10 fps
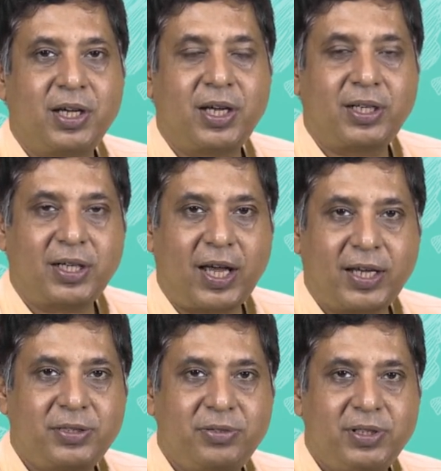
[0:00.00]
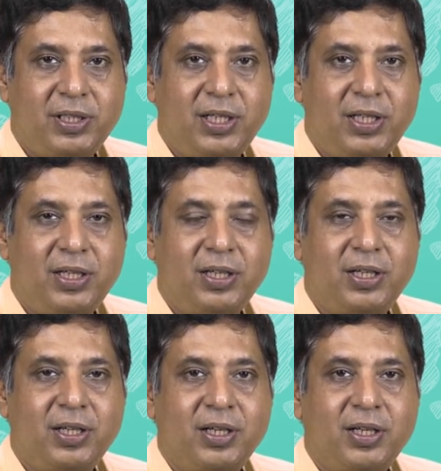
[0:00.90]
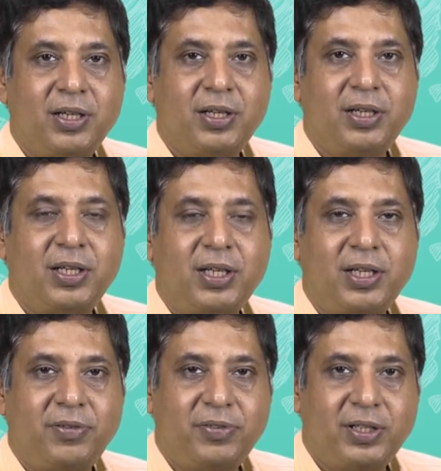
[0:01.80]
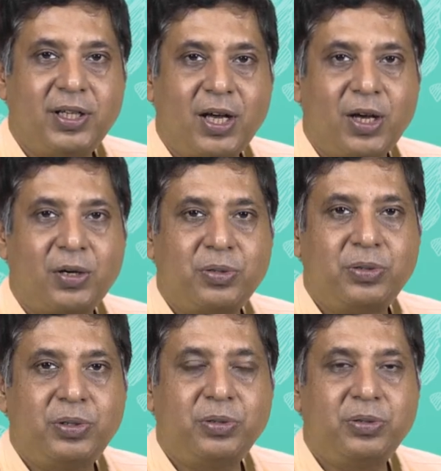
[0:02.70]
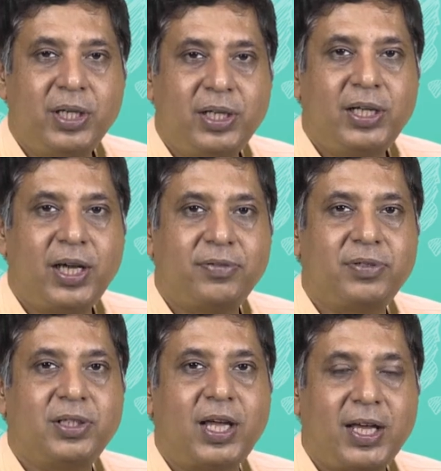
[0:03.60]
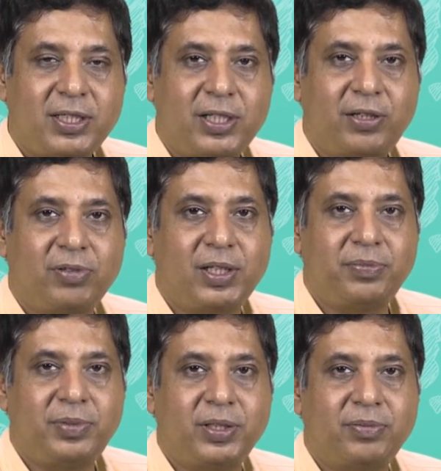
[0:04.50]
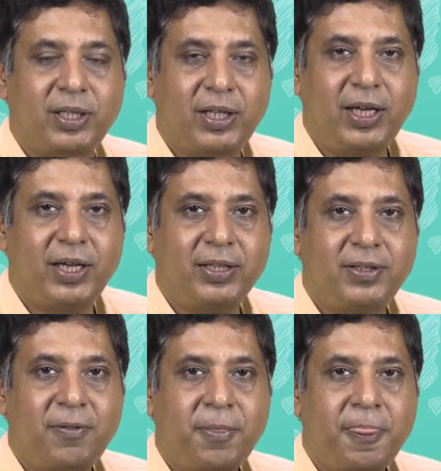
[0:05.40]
and actually even now you really have a Nash equilibrium again,